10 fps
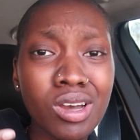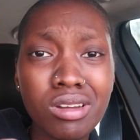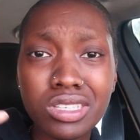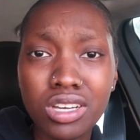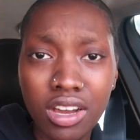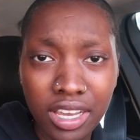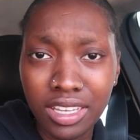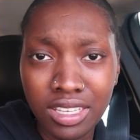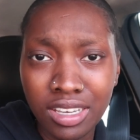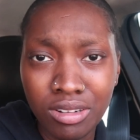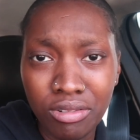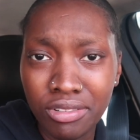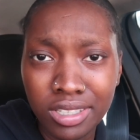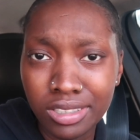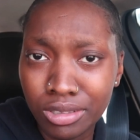go to Target to get no
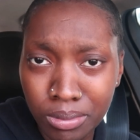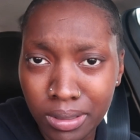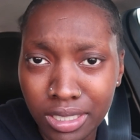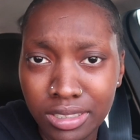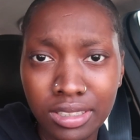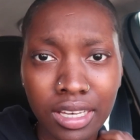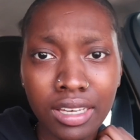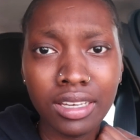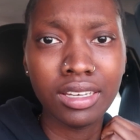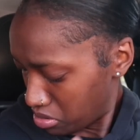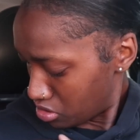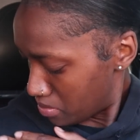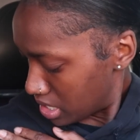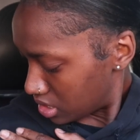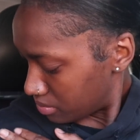freaking toothpaste. Like, I'm so
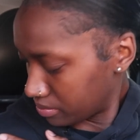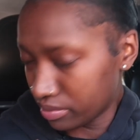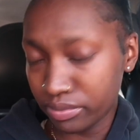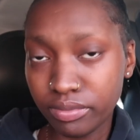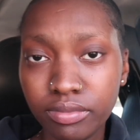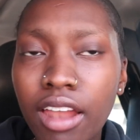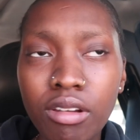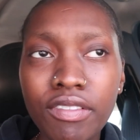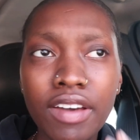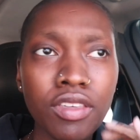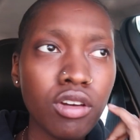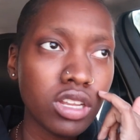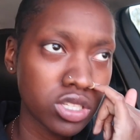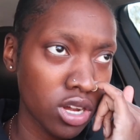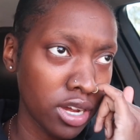much... I don't even have to go
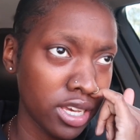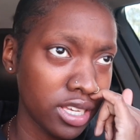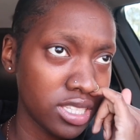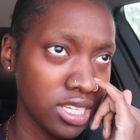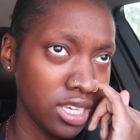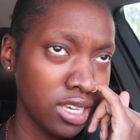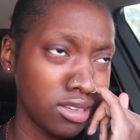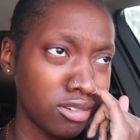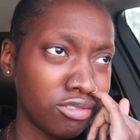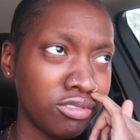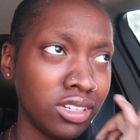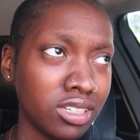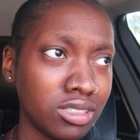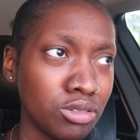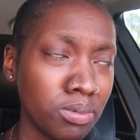to Target to get no
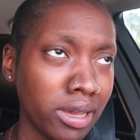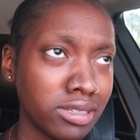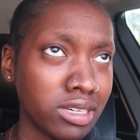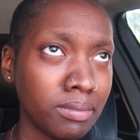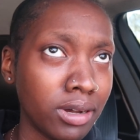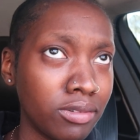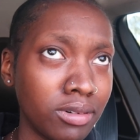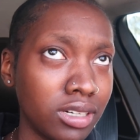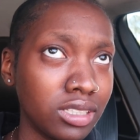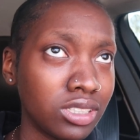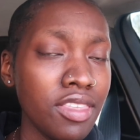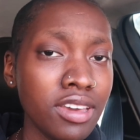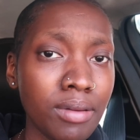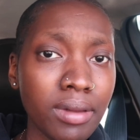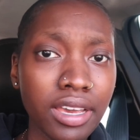freaking toothpaste and mouthwash. I
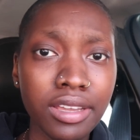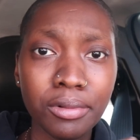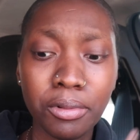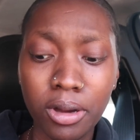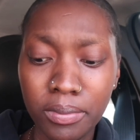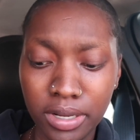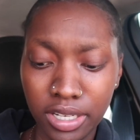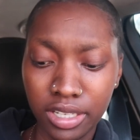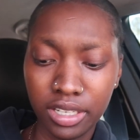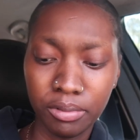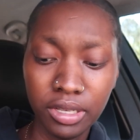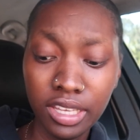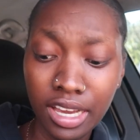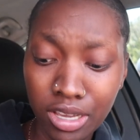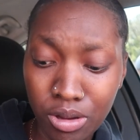think I'm gonna head to Walmart.
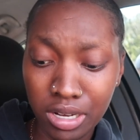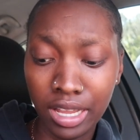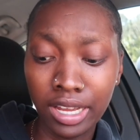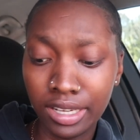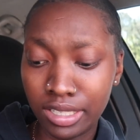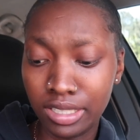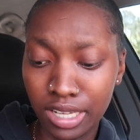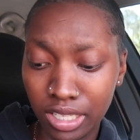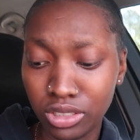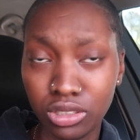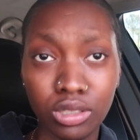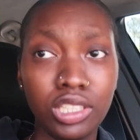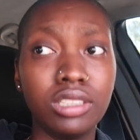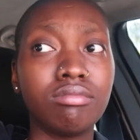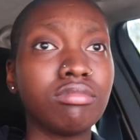Really, I can go to like the dollar
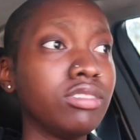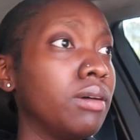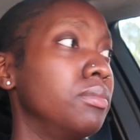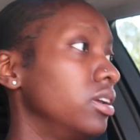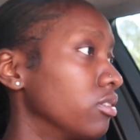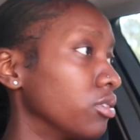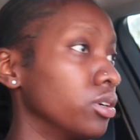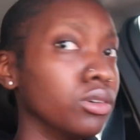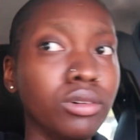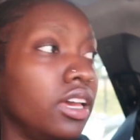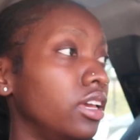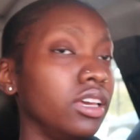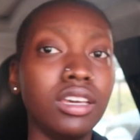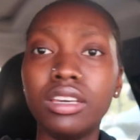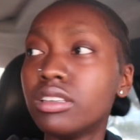store, if I'm being real, and
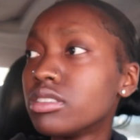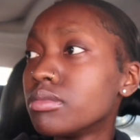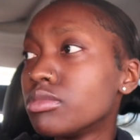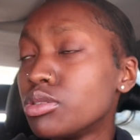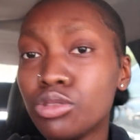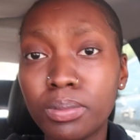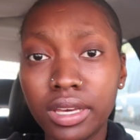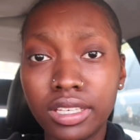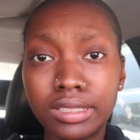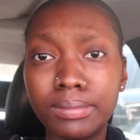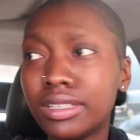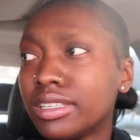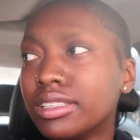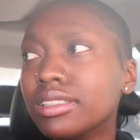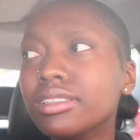get some toothpaste
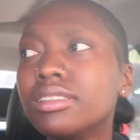because